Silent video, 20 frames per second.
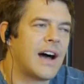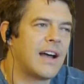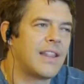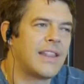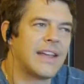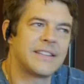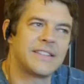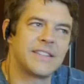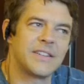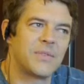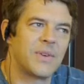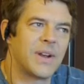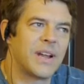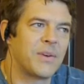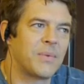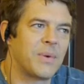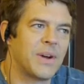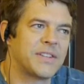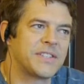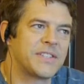That's a great
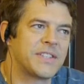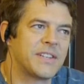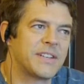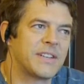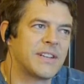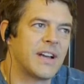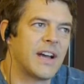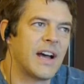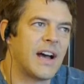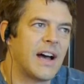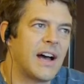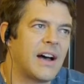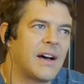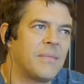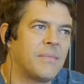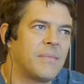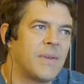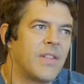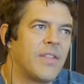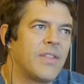question.
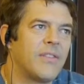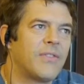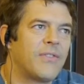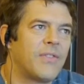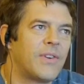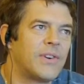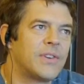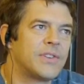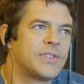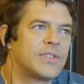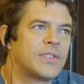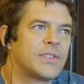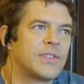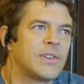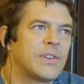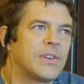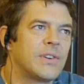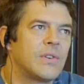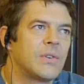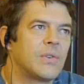The first
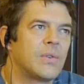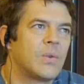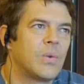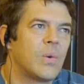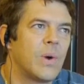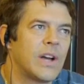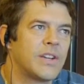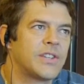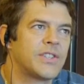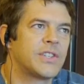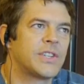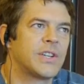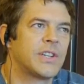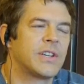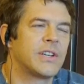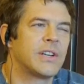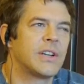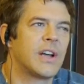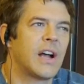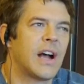
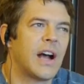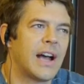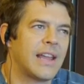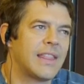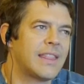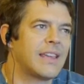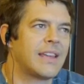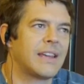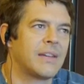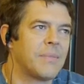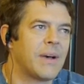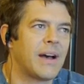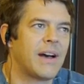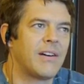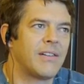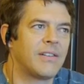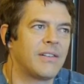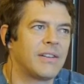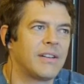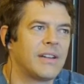question I think
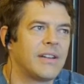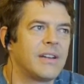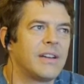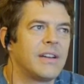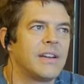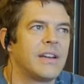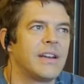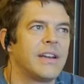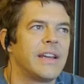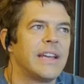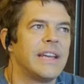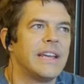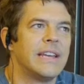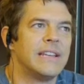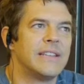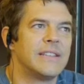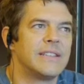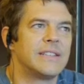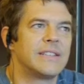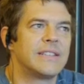about
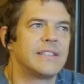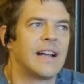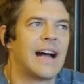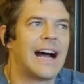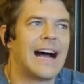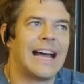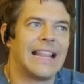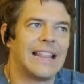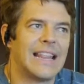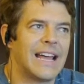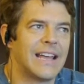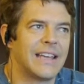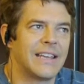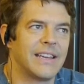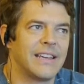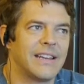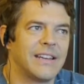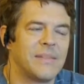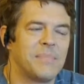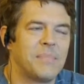is I like
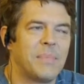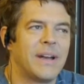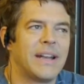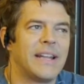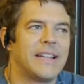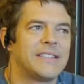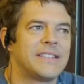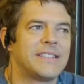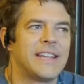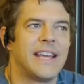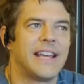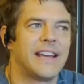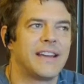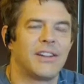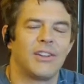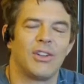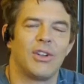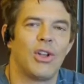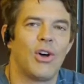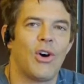it, but it's taken
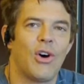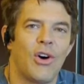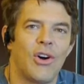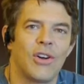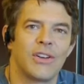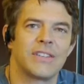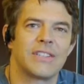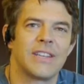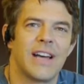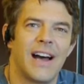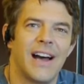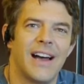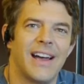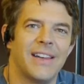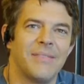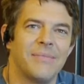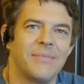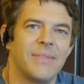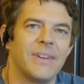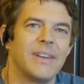a long
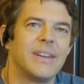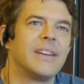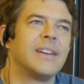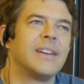time